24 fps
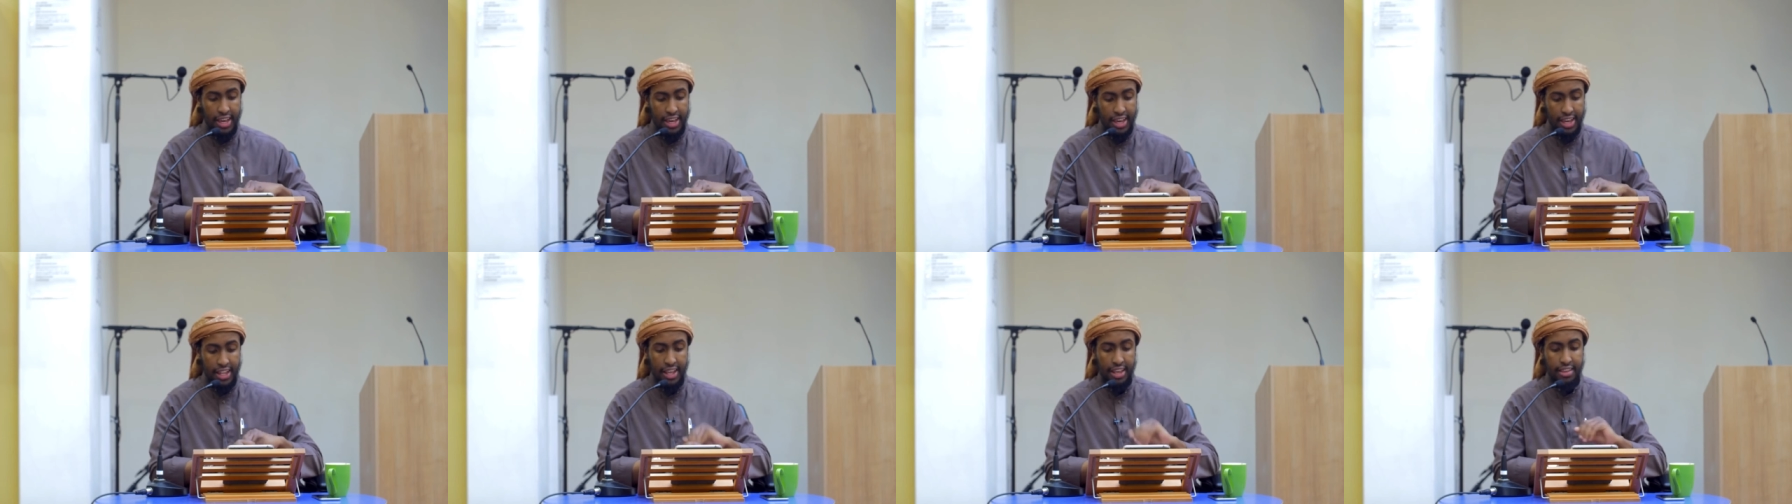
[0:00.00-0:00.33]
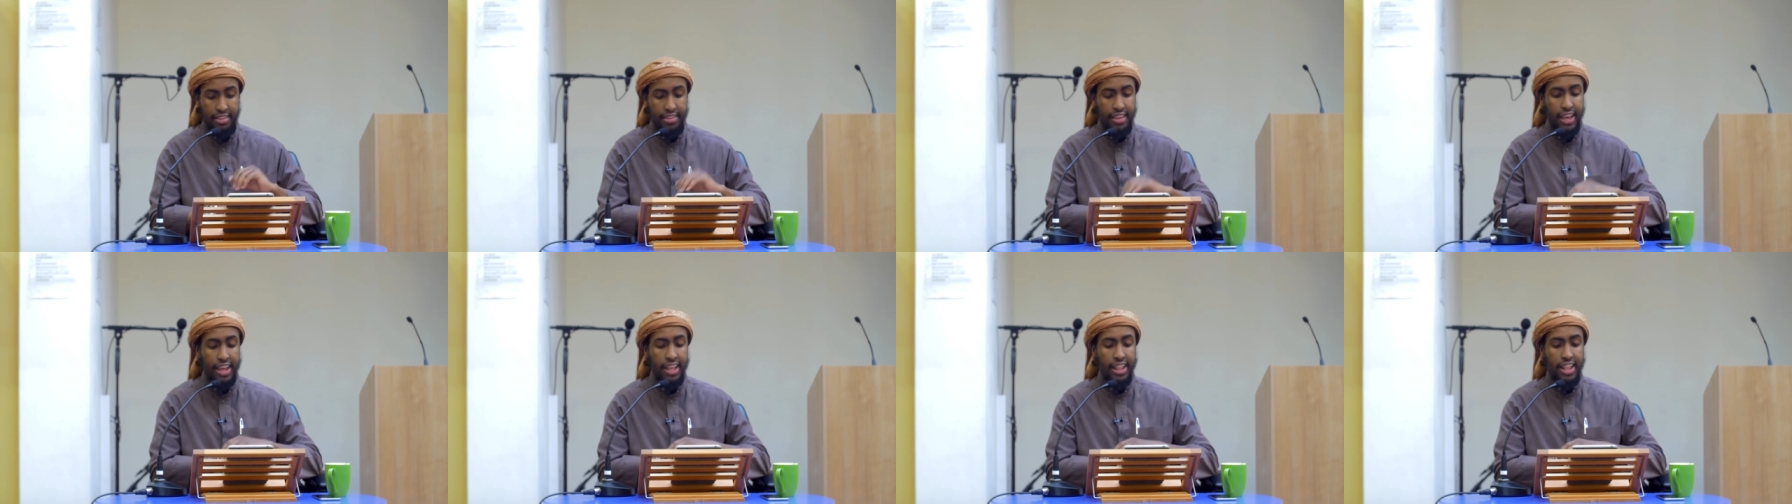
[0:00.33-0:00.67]
and they
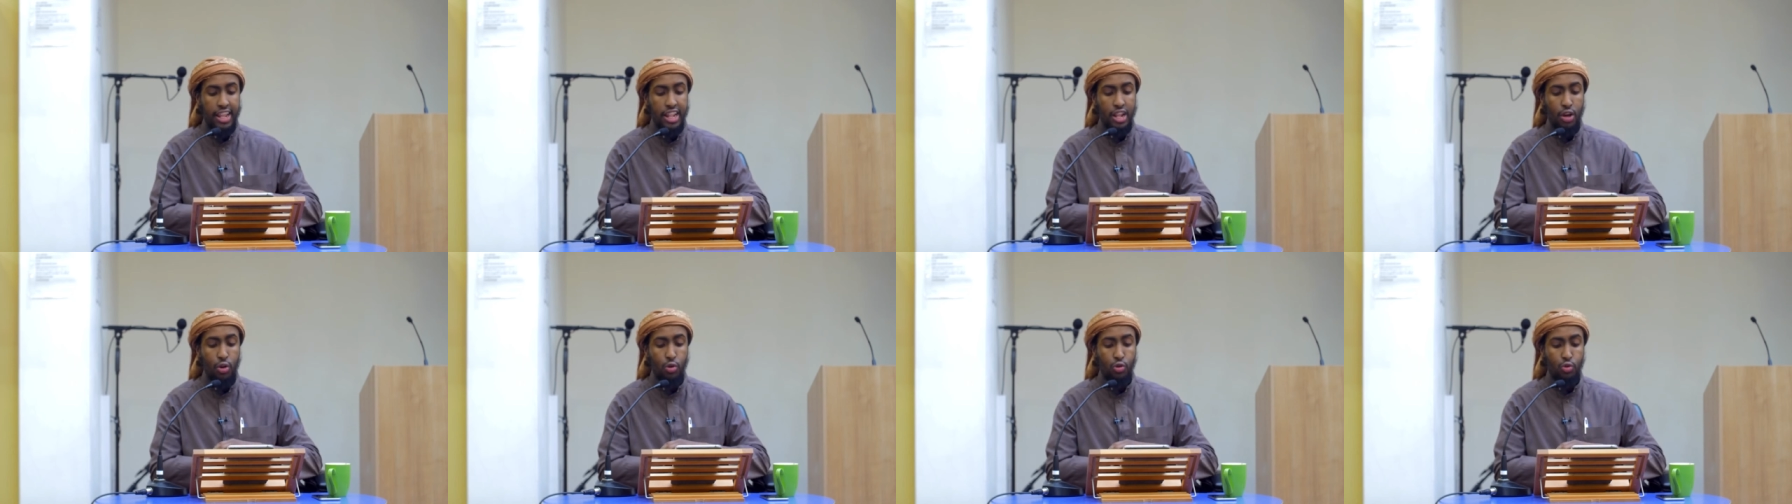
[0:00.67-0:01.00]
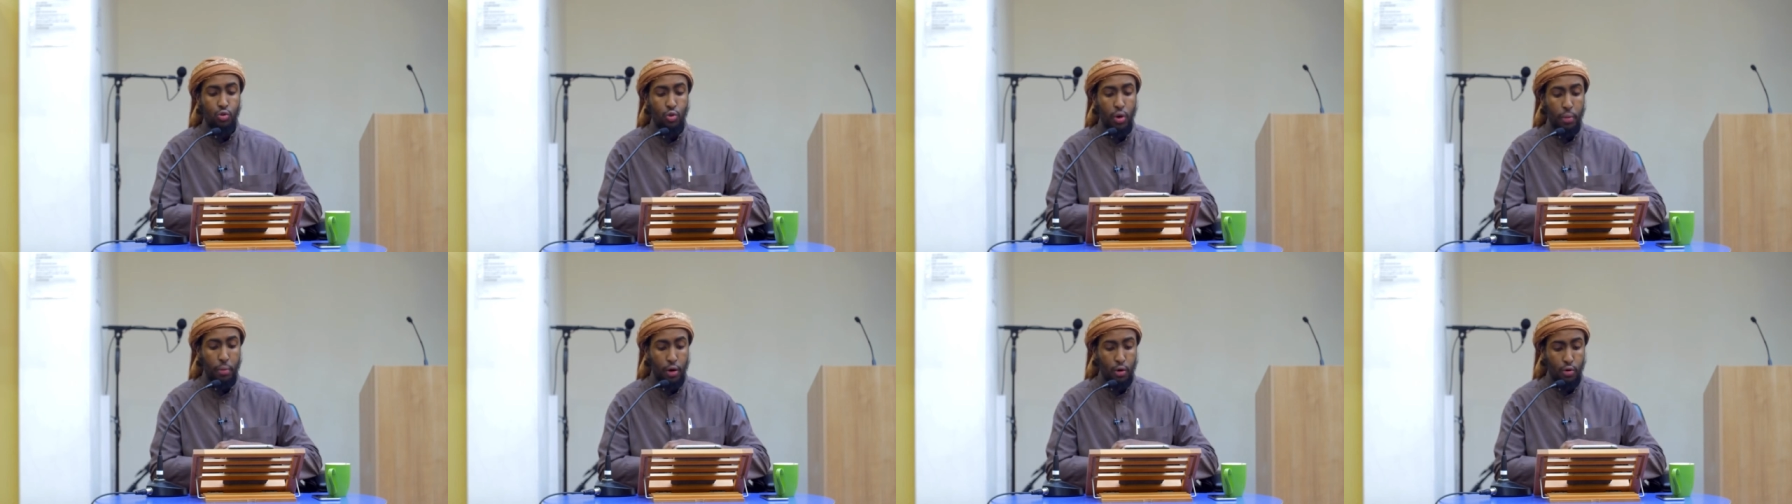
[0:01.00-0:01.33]
say that those
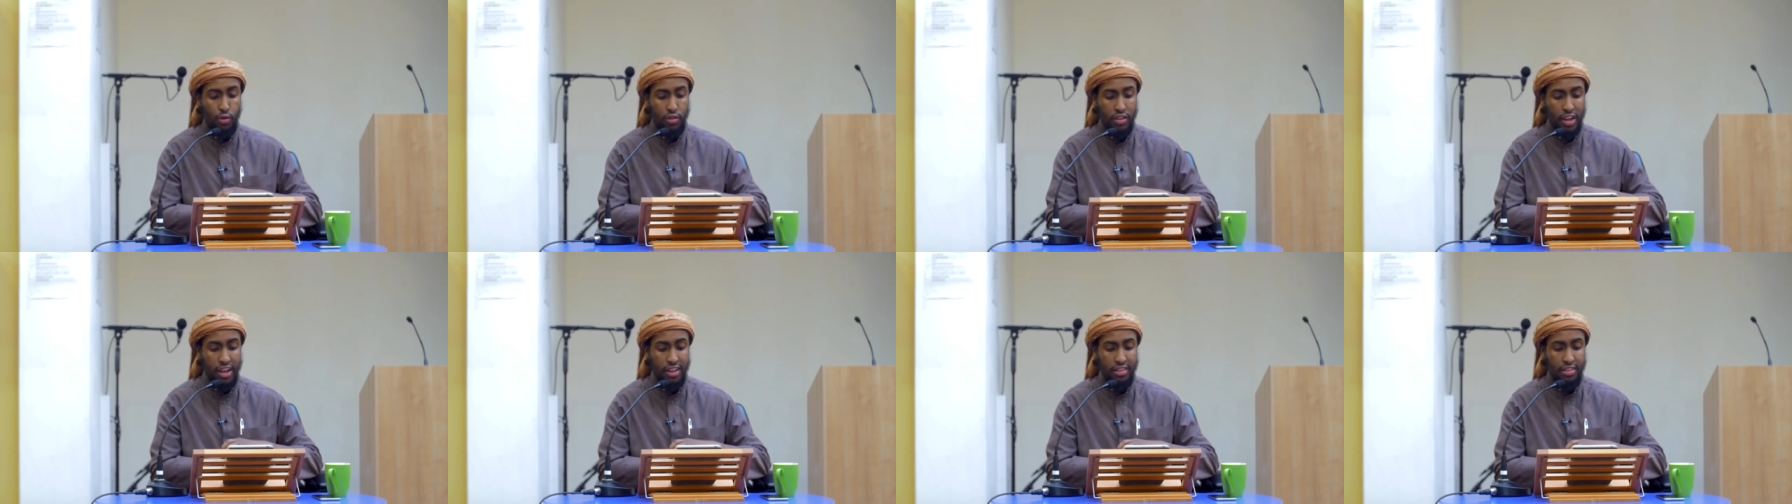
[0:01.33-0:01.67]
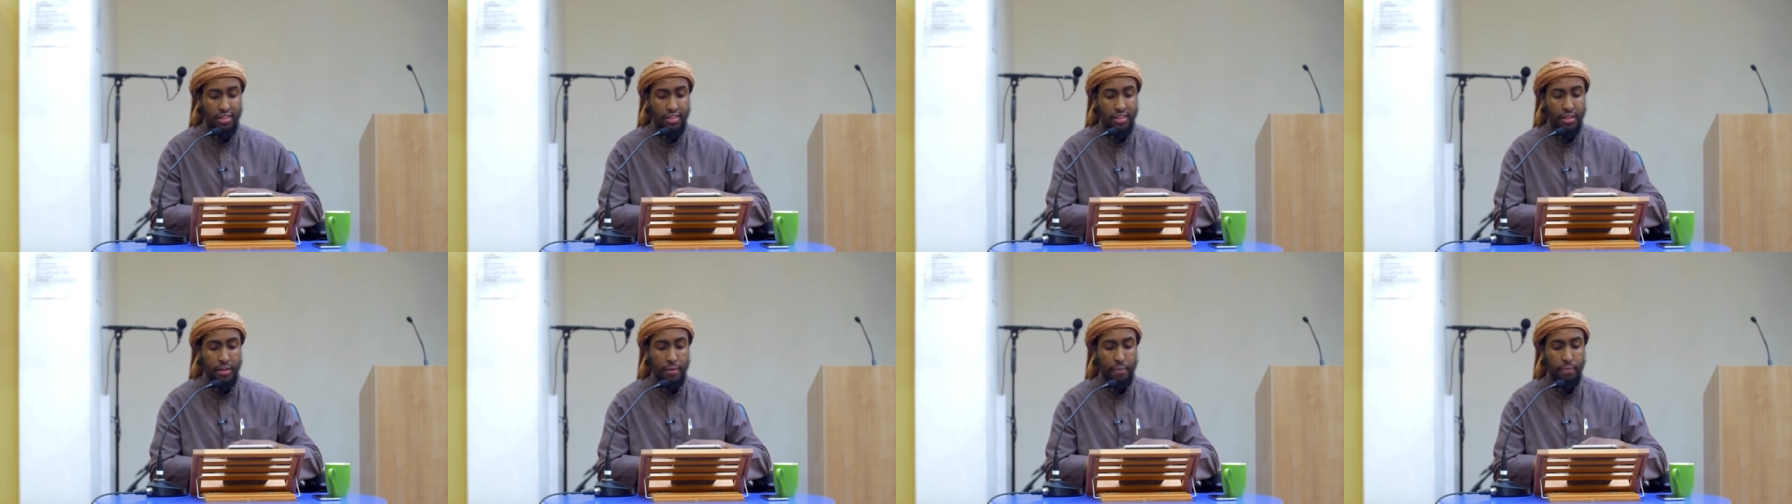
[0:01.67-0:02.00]
who oppose
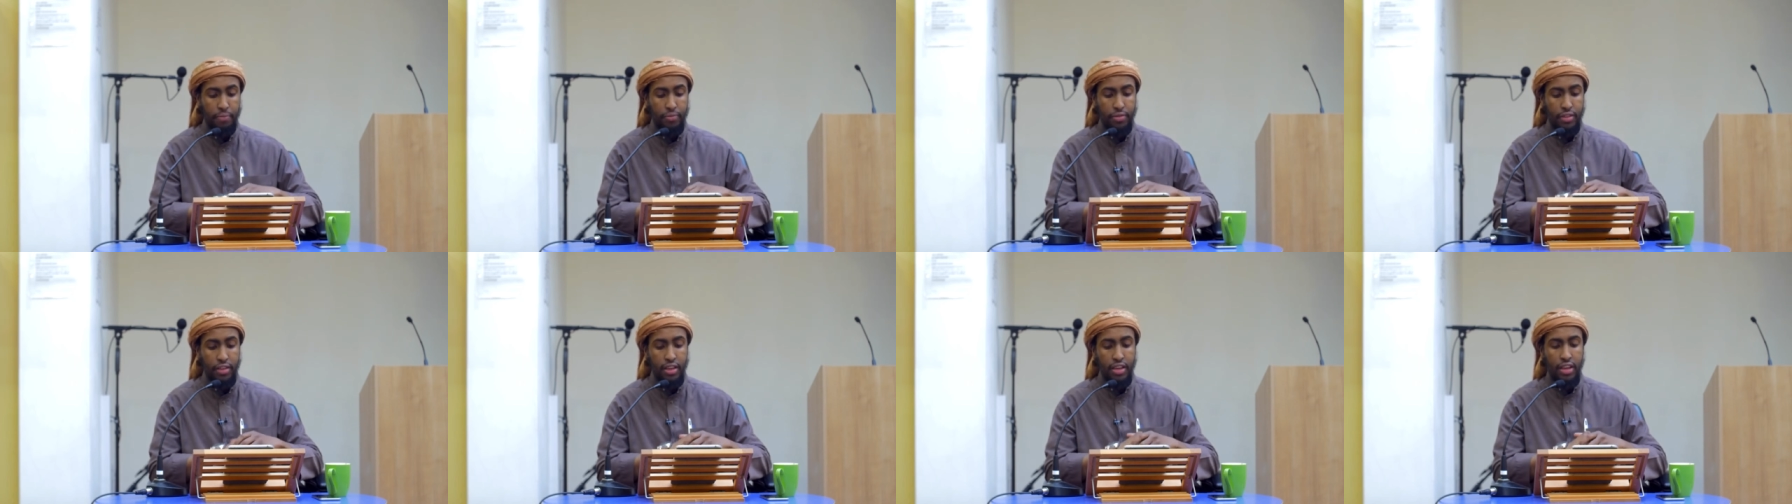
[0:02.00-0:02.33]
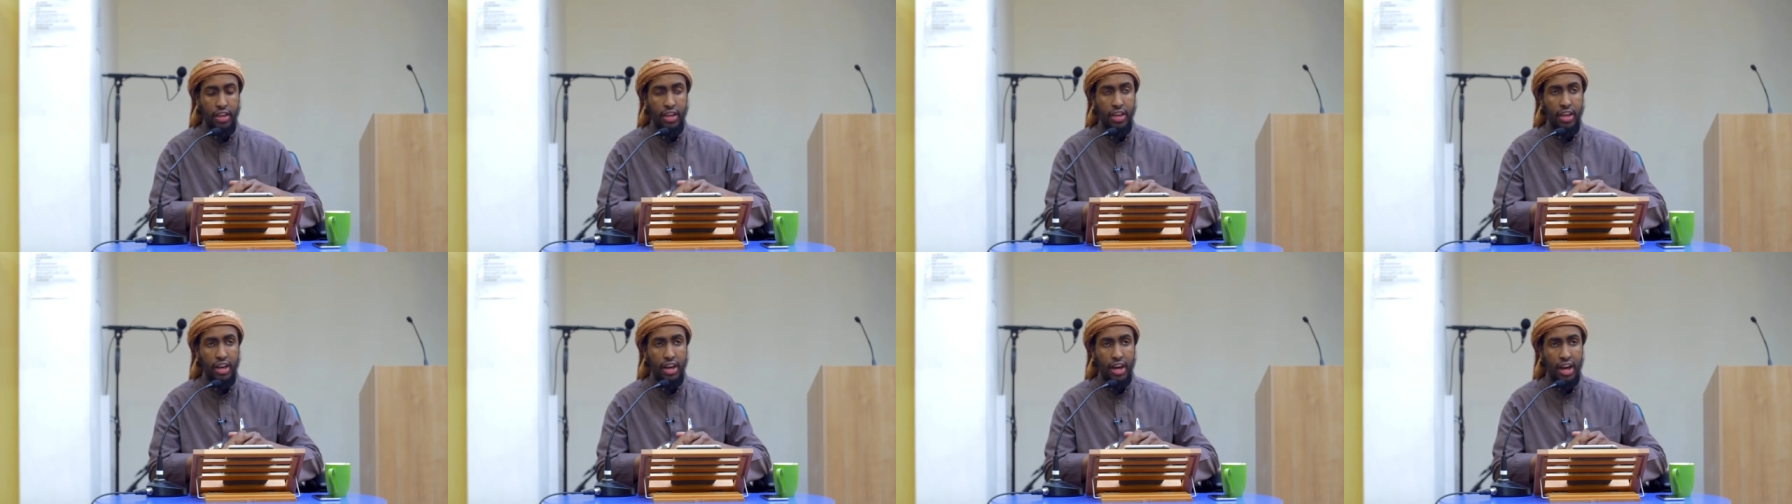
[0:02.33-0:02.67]
us
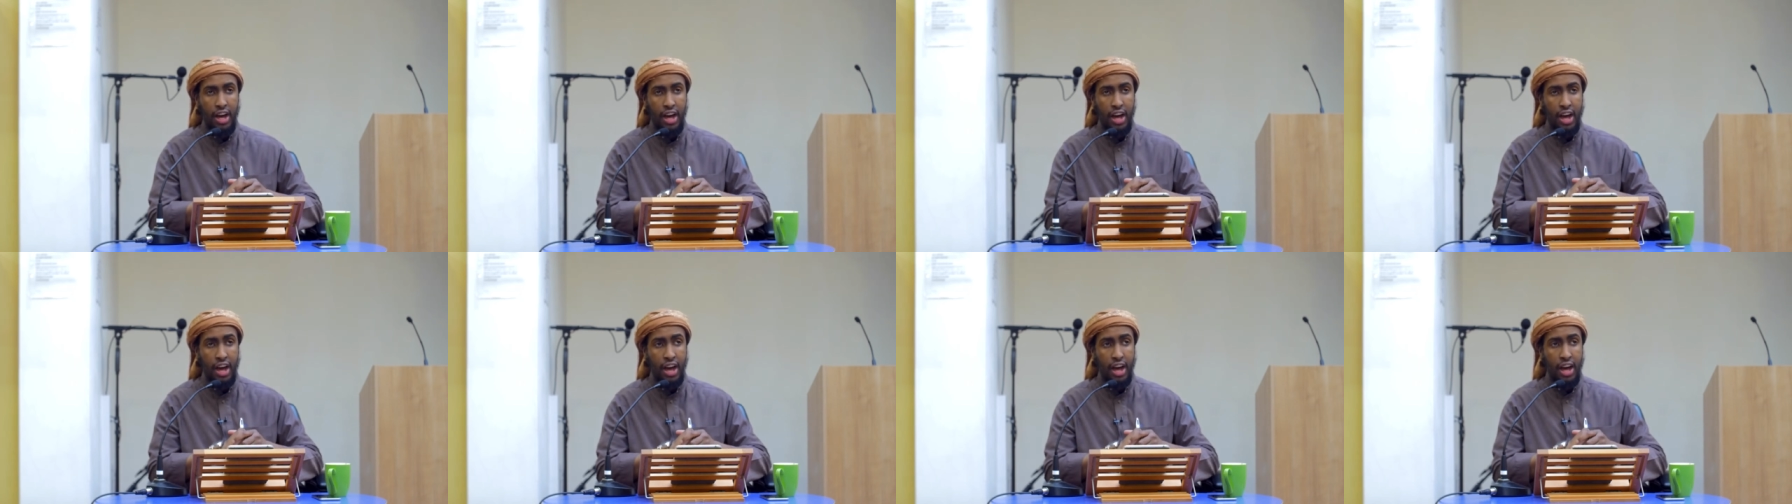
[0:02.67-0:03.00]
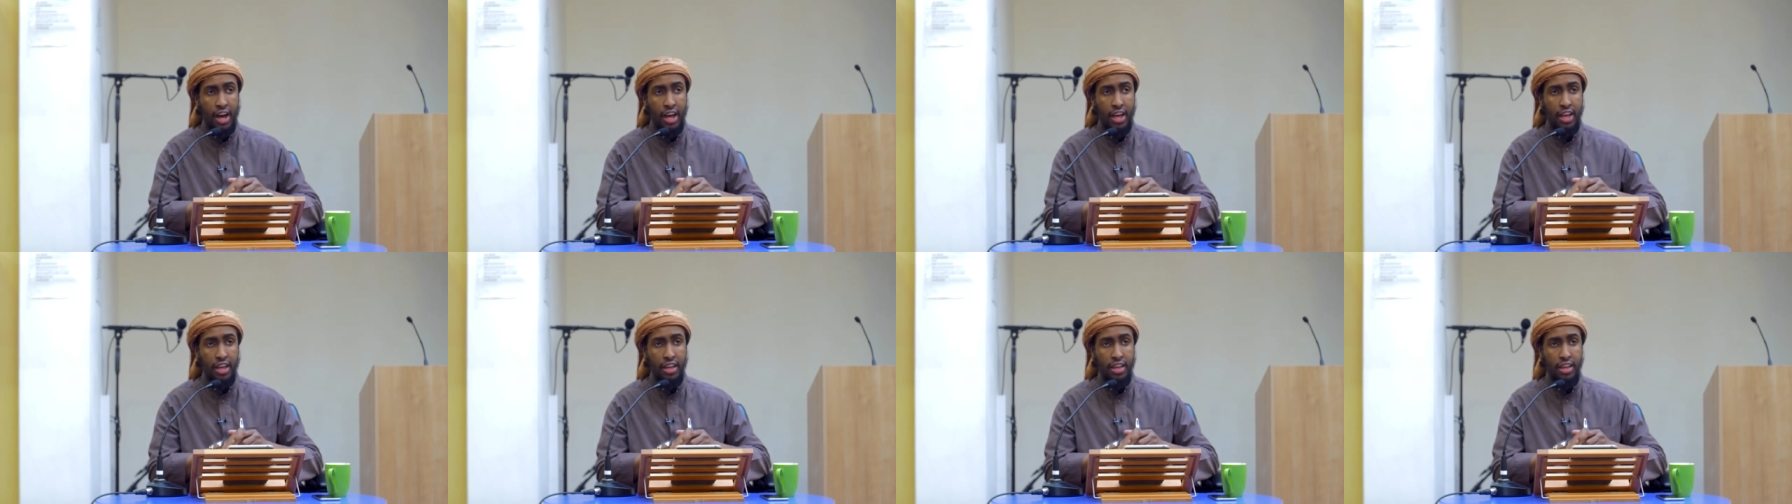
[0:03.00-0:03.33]

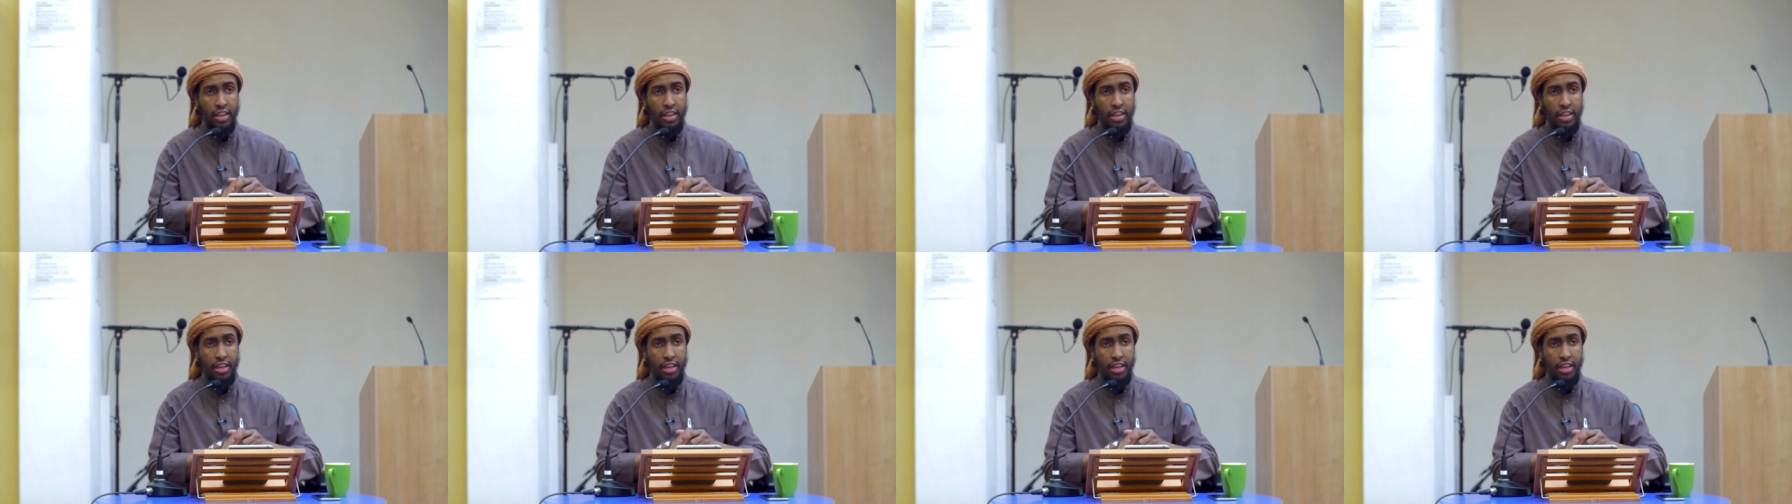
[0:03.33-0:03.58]
are